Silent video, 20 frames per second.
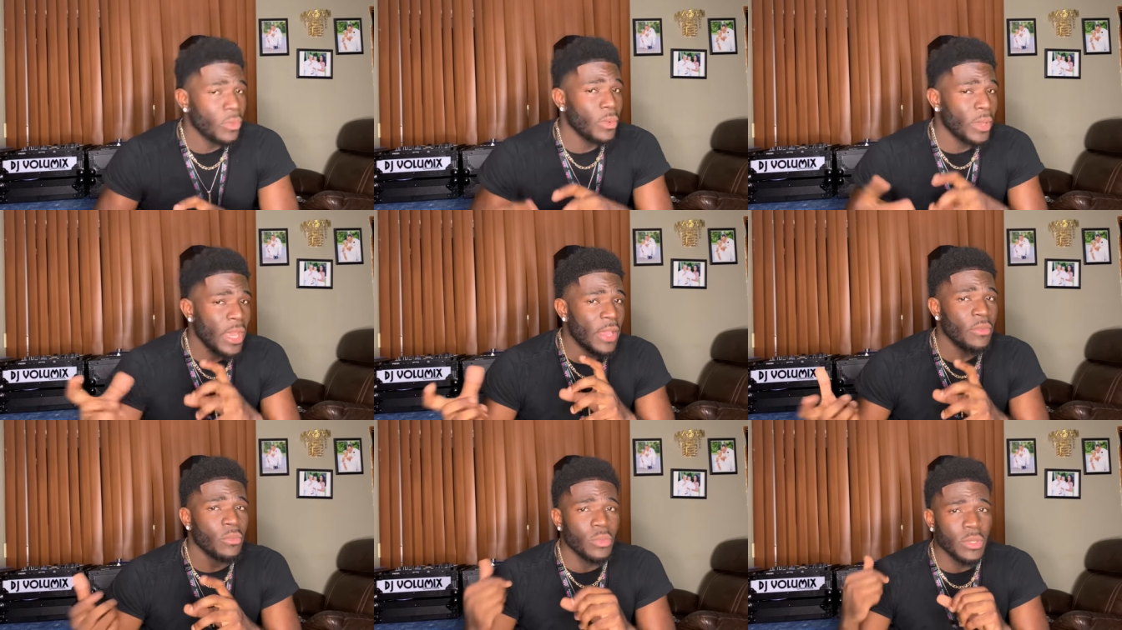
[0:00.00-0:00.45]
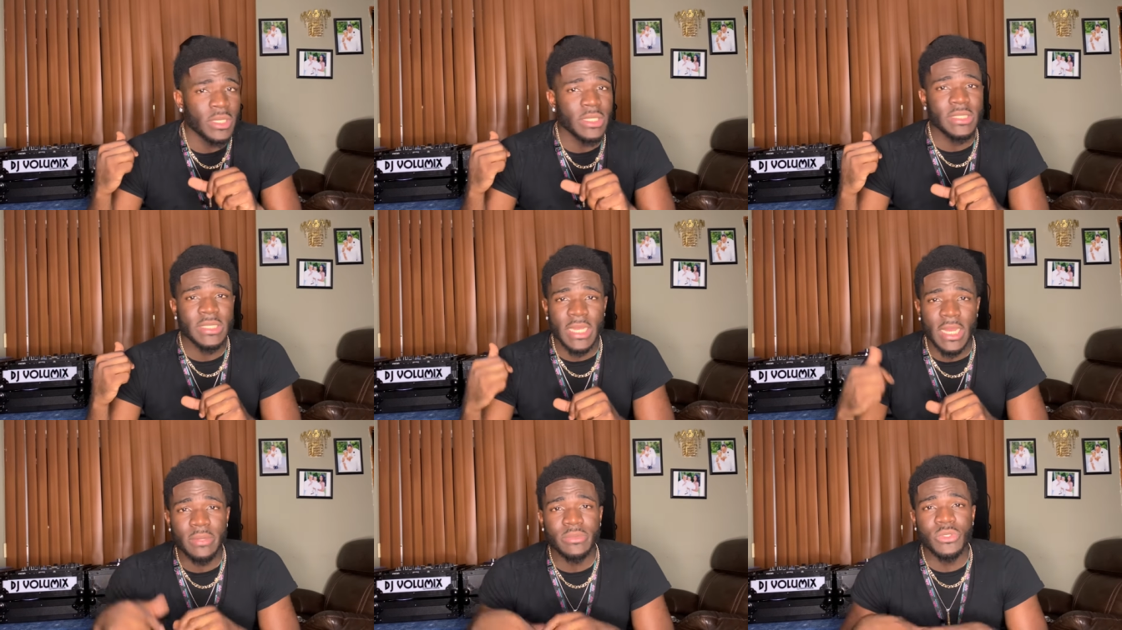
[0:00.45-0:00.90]
and when the
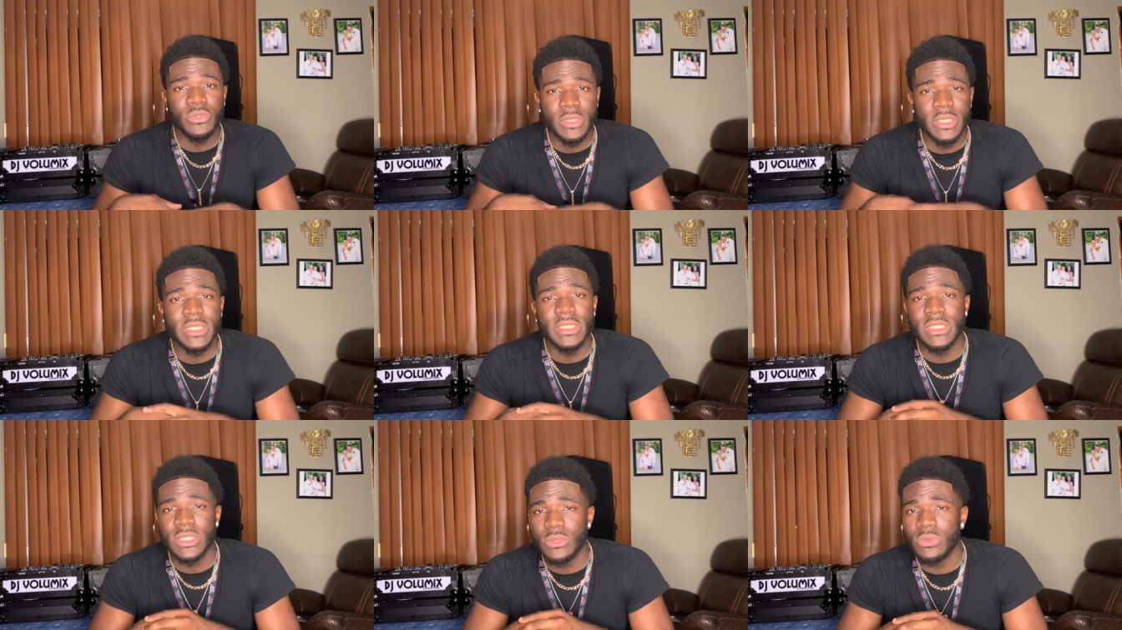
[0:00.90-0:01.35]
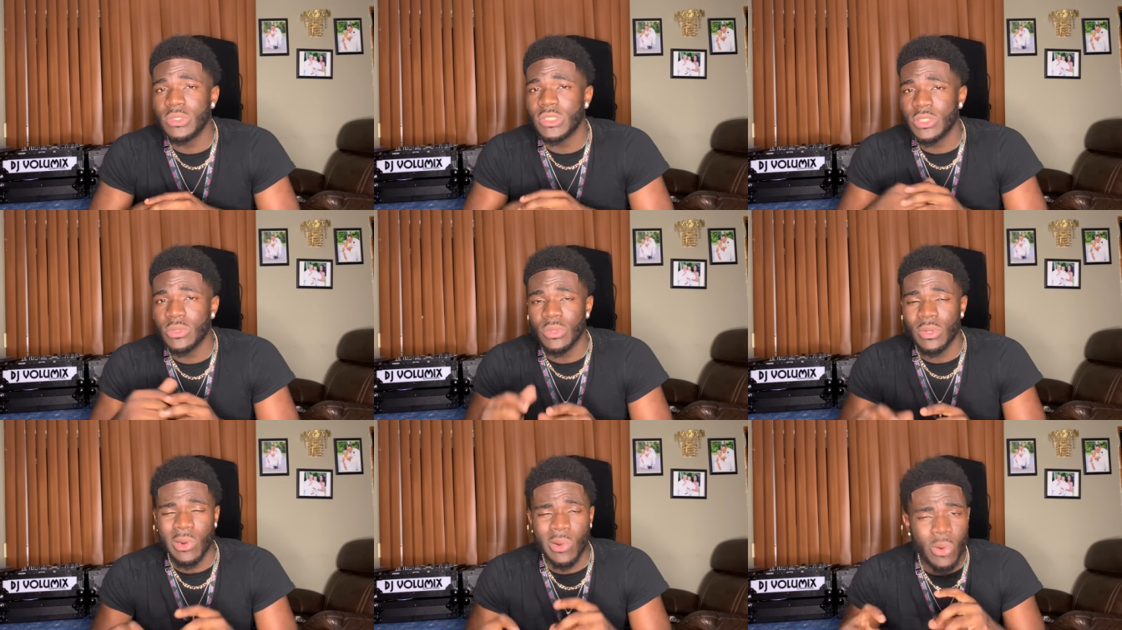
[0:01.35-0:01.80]
times you needed someone
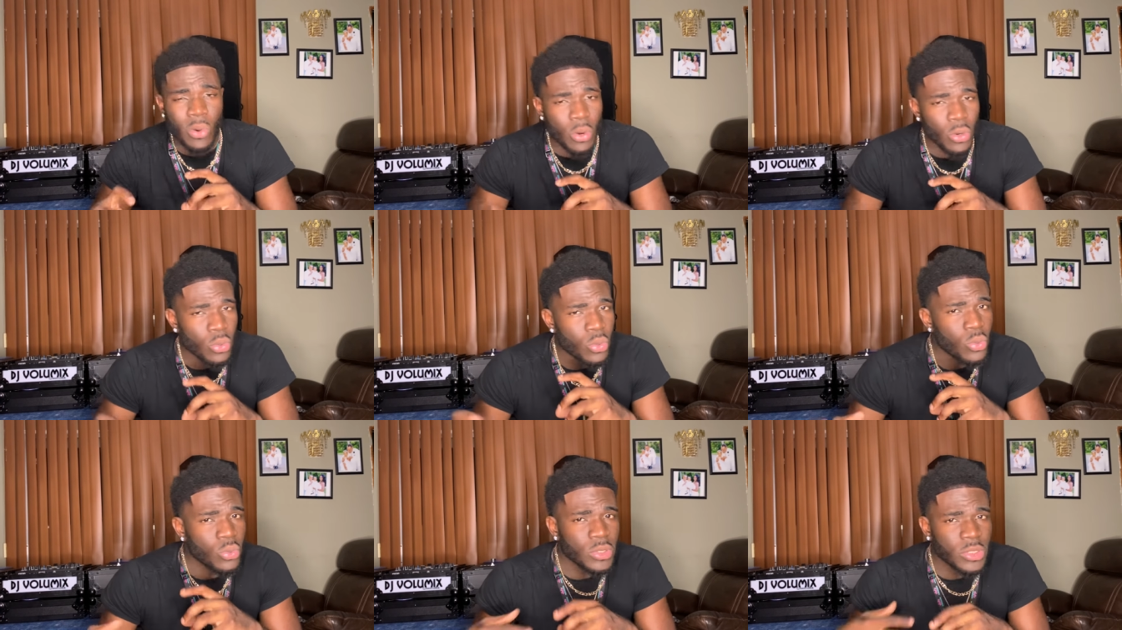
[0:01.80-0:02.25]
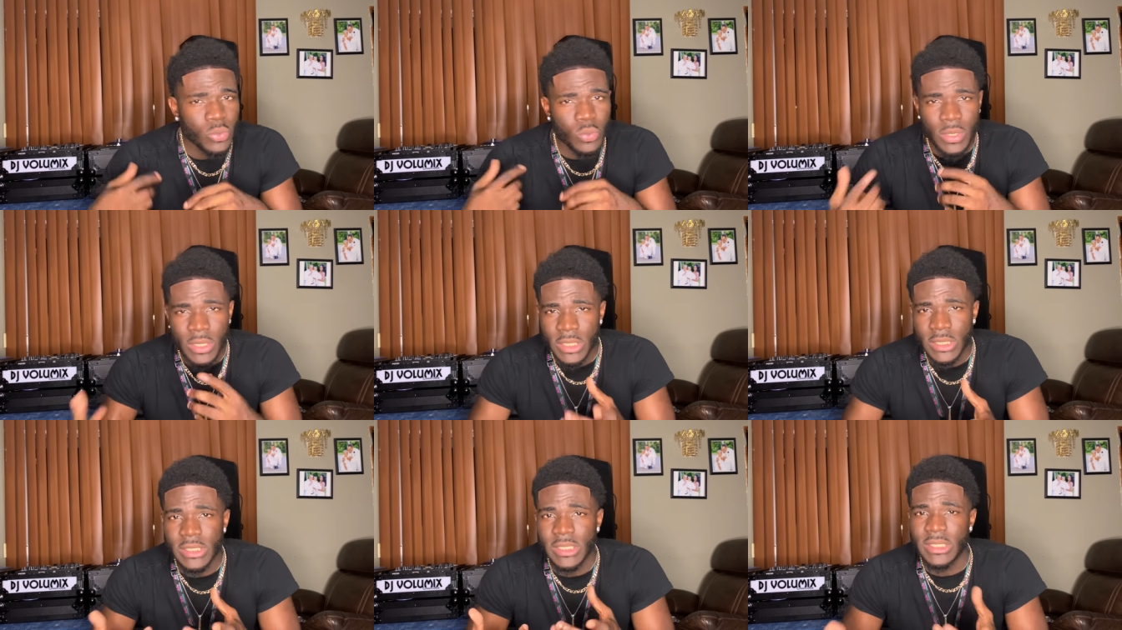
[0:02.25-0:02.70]
to record, who was
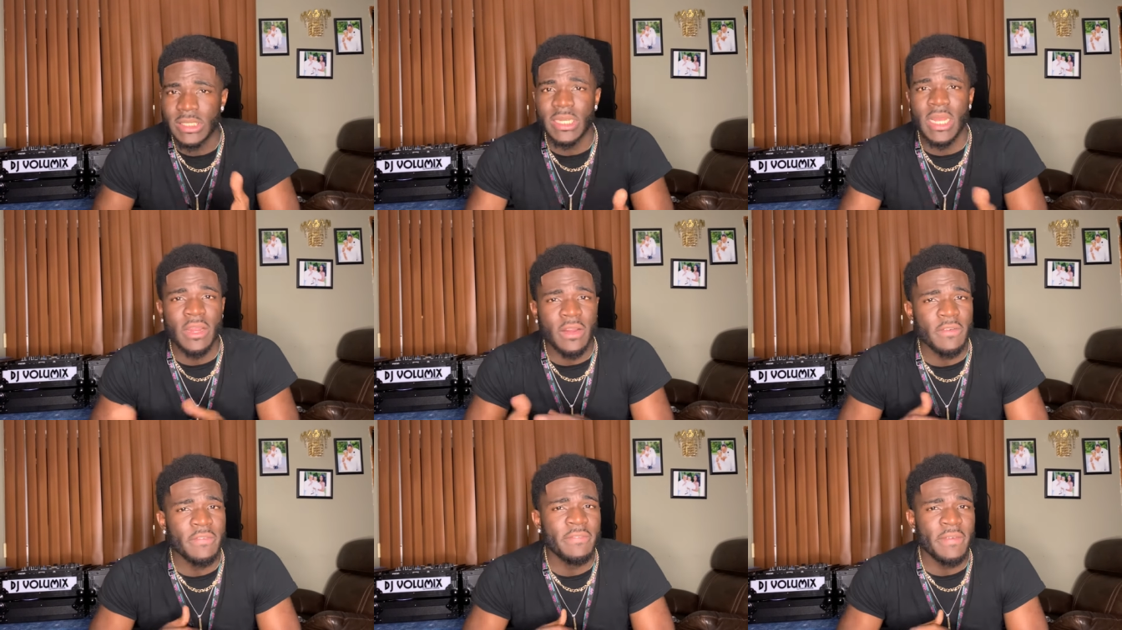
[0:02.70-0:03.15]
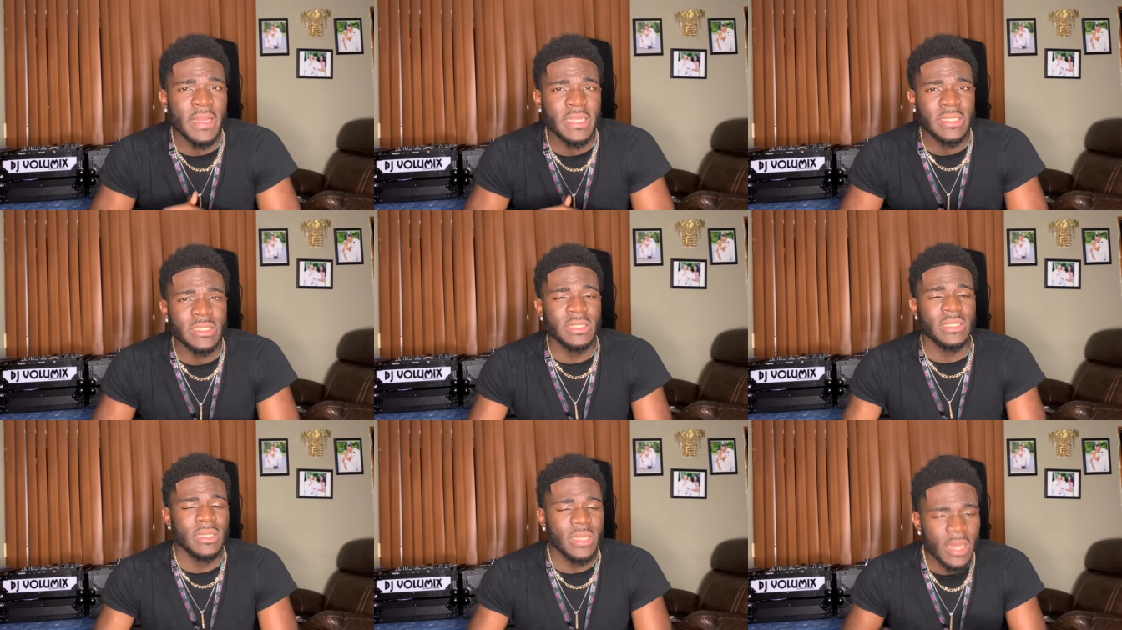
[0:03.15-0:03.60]
willing to sacrifice
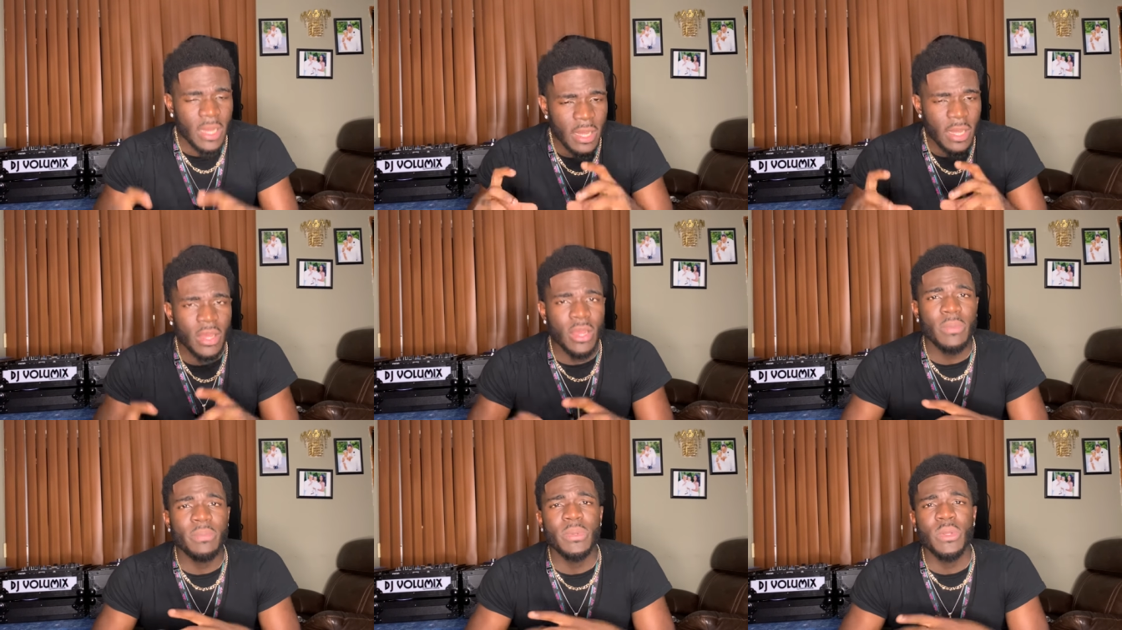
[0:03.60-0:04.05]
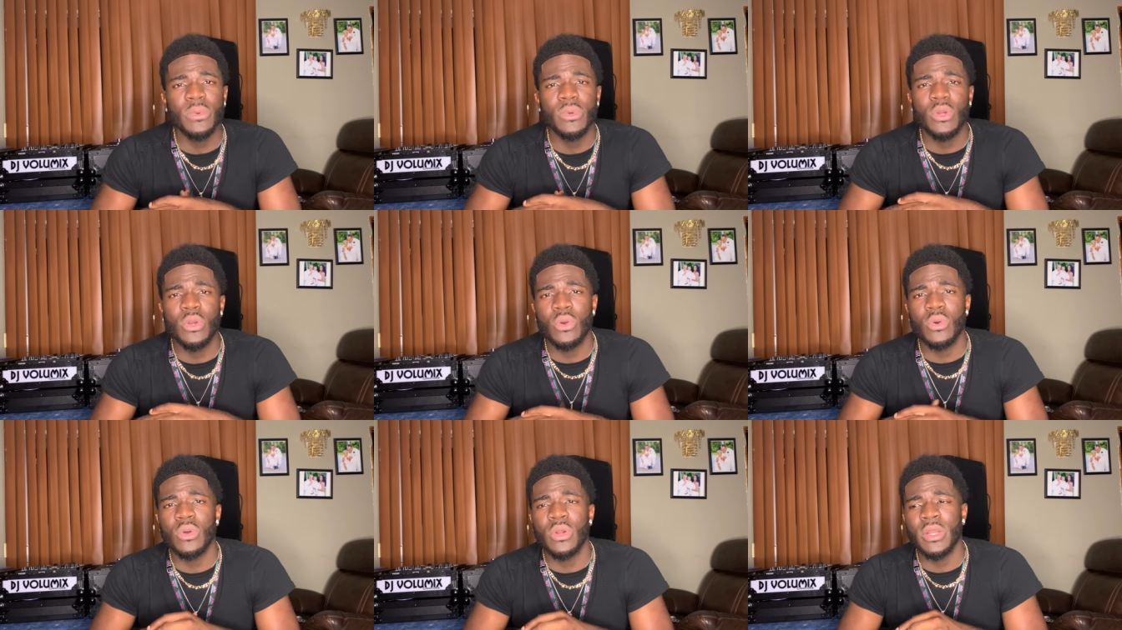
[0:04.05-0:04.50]
to help you
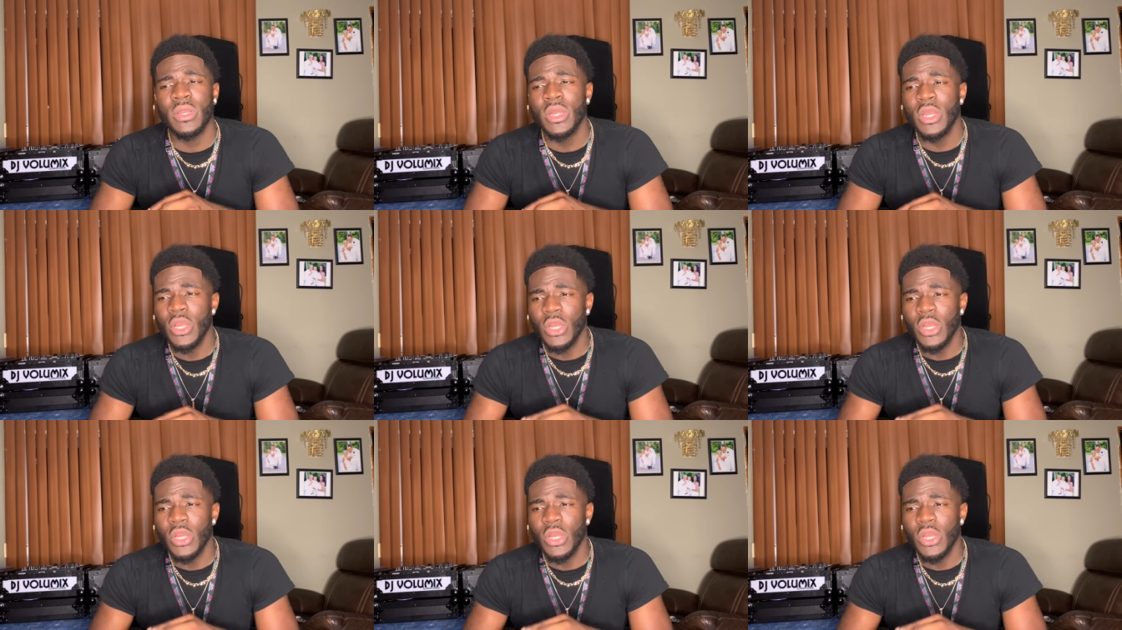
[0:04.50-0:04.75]
record.